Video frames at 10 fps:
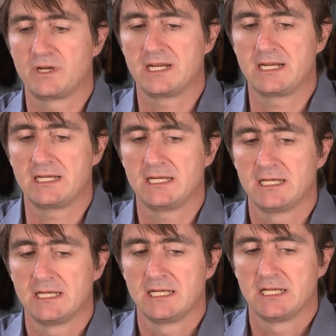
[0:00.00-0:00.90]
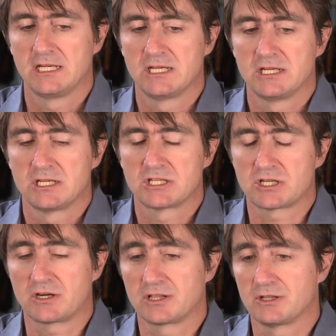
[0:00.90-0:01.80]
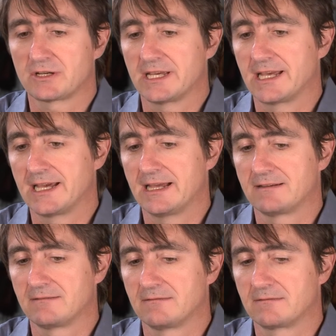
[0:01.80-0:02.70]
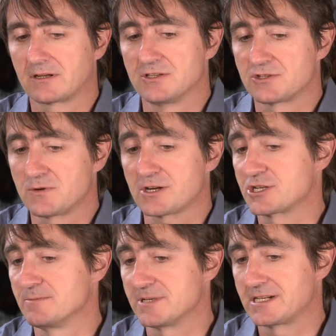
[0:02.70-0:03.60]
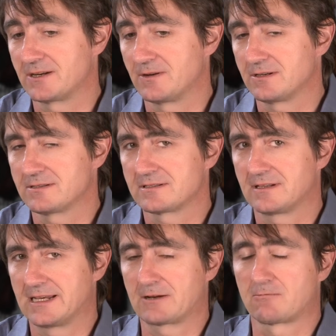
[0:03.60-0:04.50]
we started looking at construction materials like